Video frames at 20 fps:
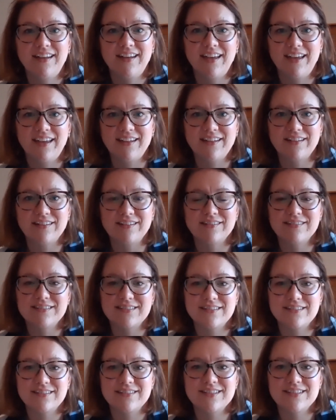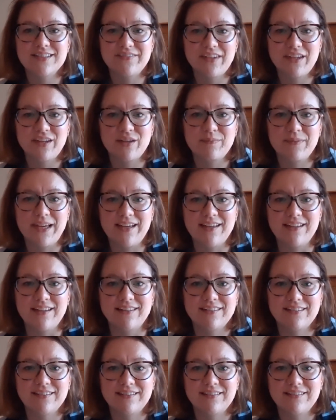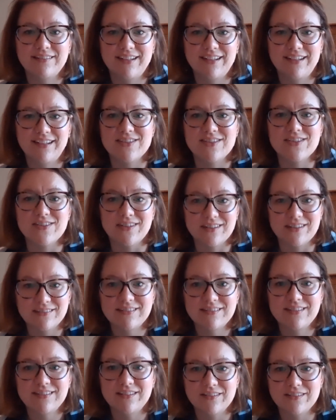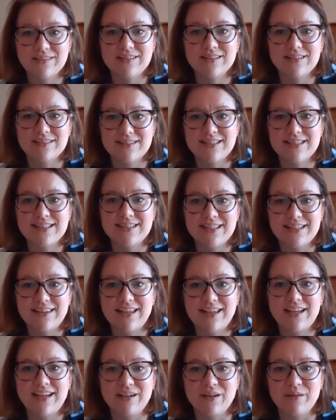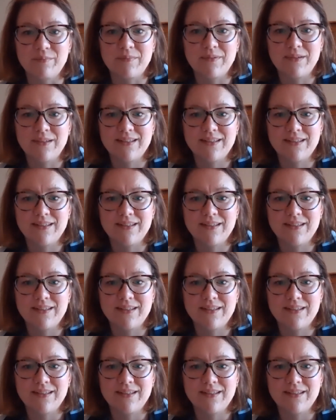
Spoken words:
and develop that answer, you know, to dig that up.